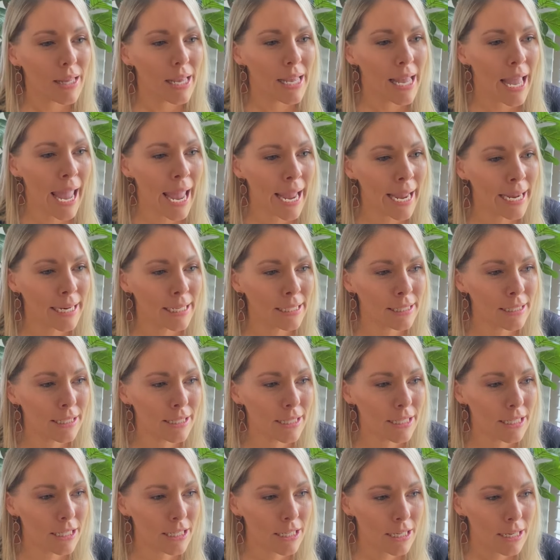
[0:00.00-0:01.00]
and
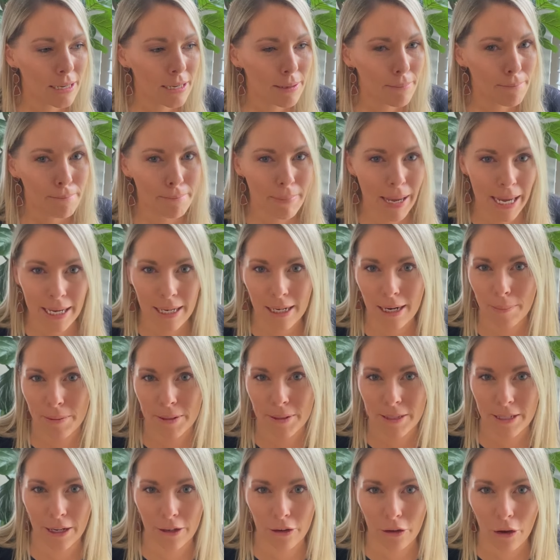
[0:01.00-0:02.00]
make it up
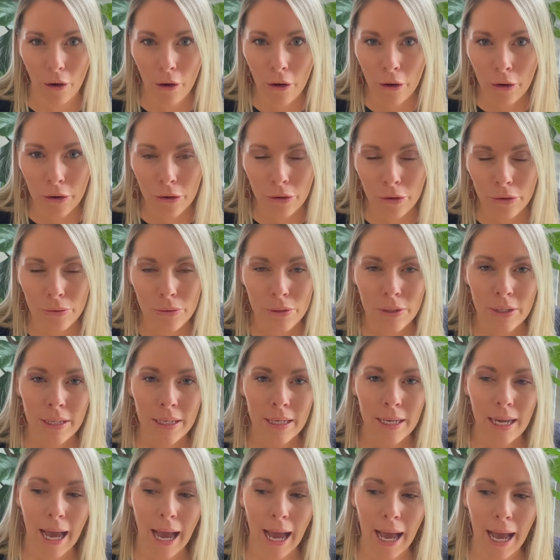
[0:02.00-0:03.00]
as I go.
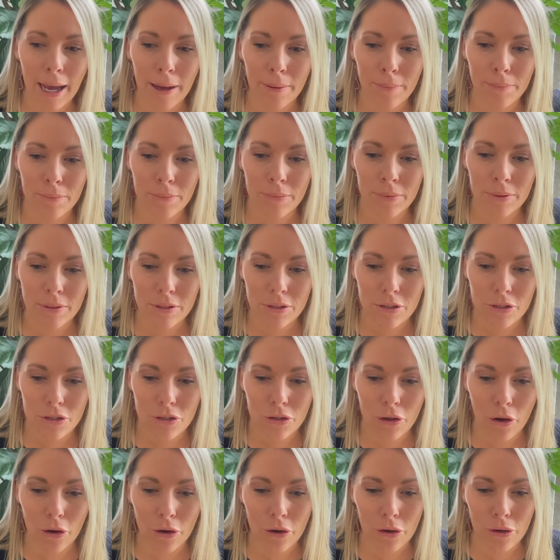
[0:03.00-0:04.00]

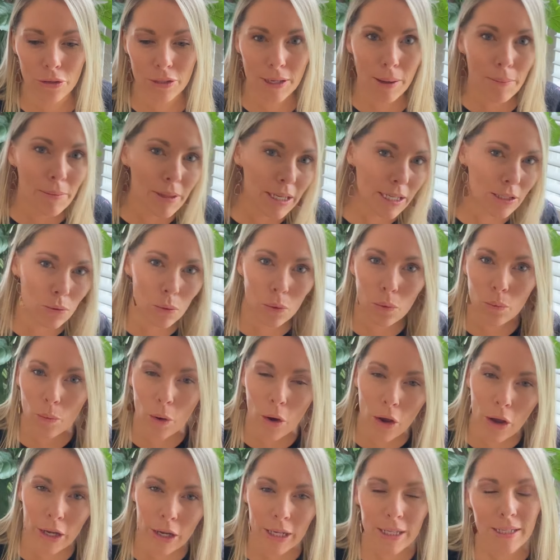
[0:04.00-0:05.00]
So some things will
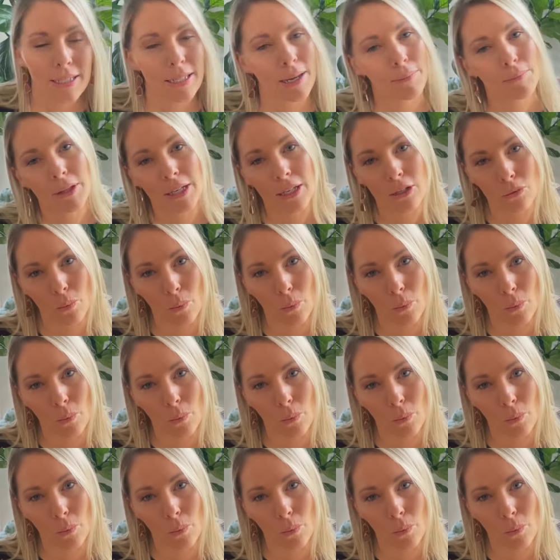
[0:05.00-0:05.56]
work and some things